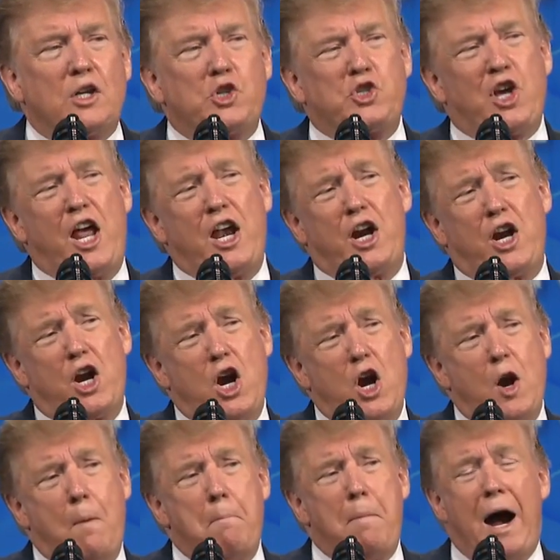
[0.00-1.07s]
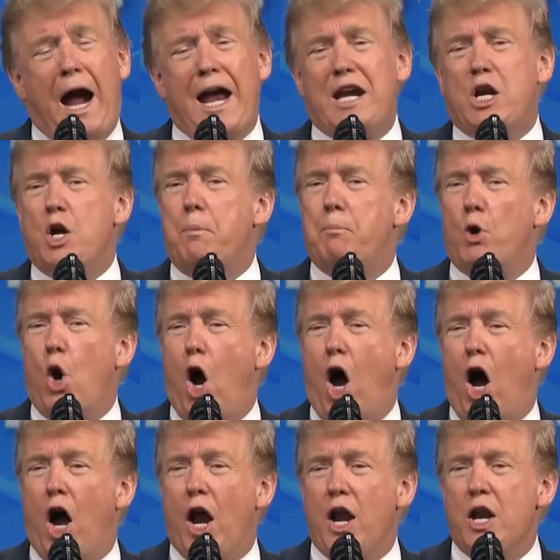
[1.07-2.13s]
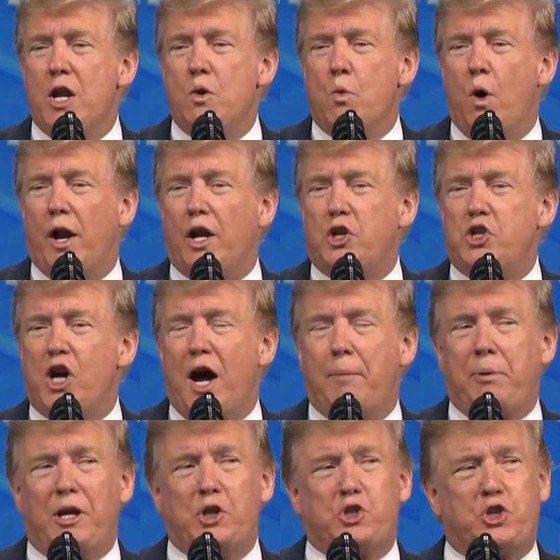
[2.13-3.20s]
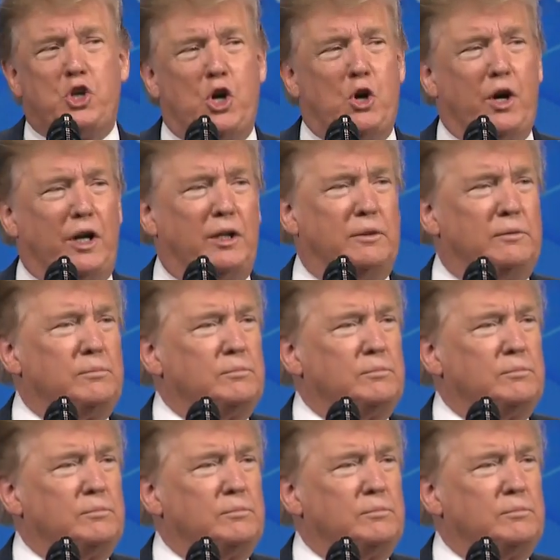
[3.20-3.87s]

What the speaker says: Senator Mike Braun, what a job he's doing.